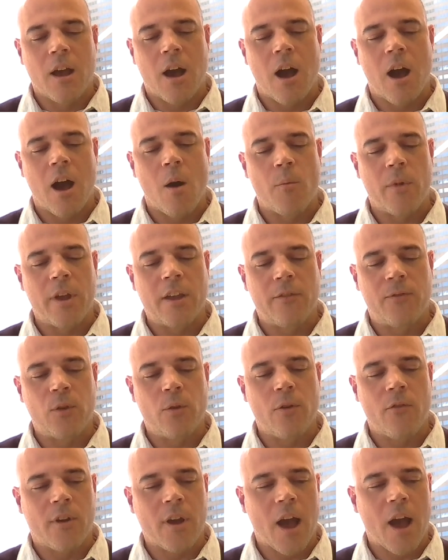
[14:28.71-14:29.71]
if
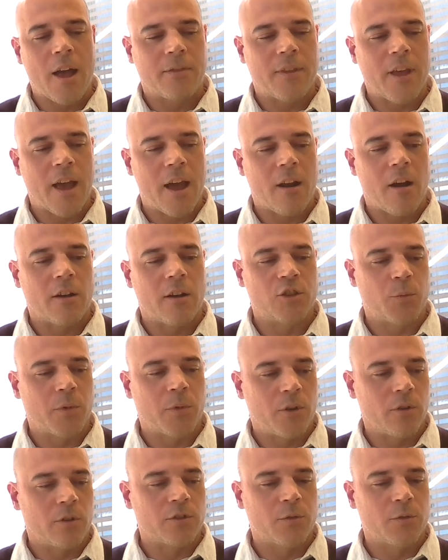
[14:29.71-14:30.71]
you've got that
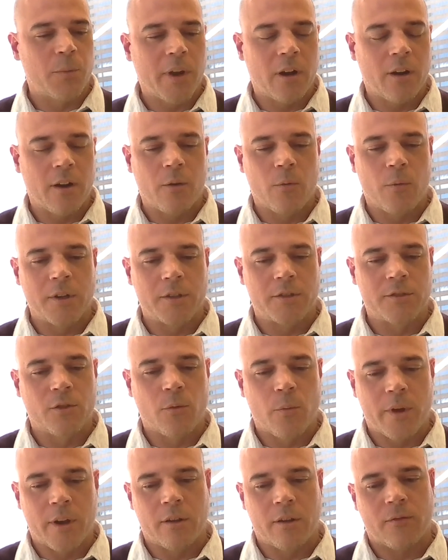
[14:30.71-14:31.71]
entrepreneurial spirit, which
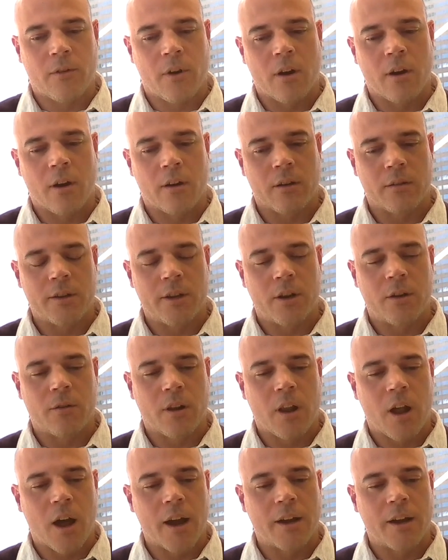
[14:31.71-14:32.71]
so many of our,
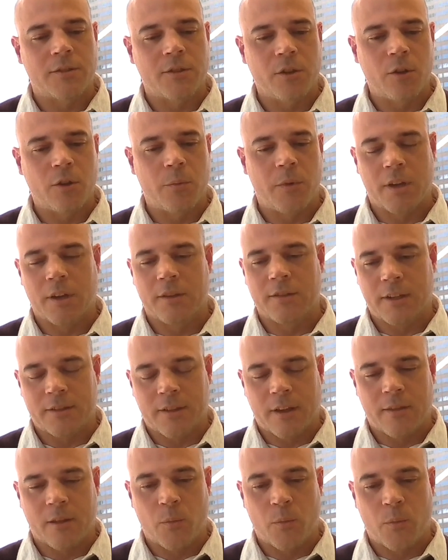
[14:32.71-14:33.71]
clients do, because
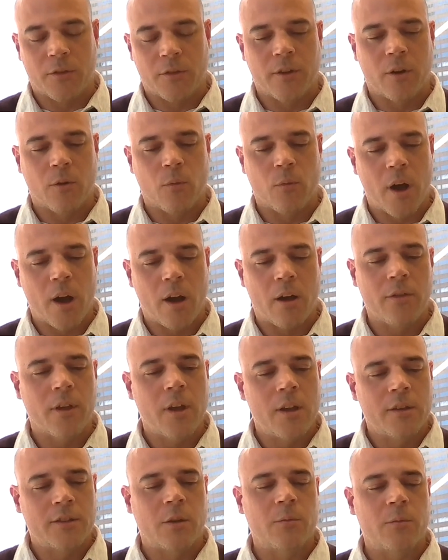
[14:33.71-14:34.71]
that's how they built their
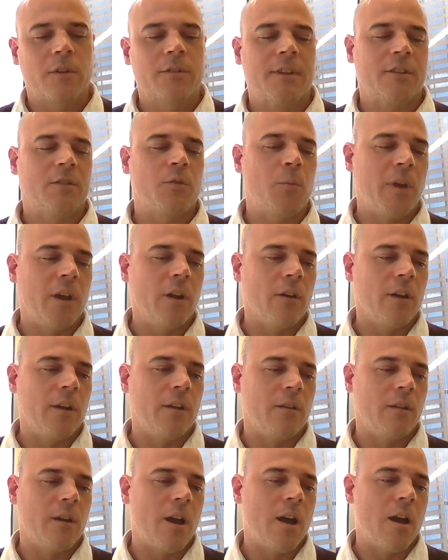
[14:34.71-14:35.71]
wealth, sometimes that spirit,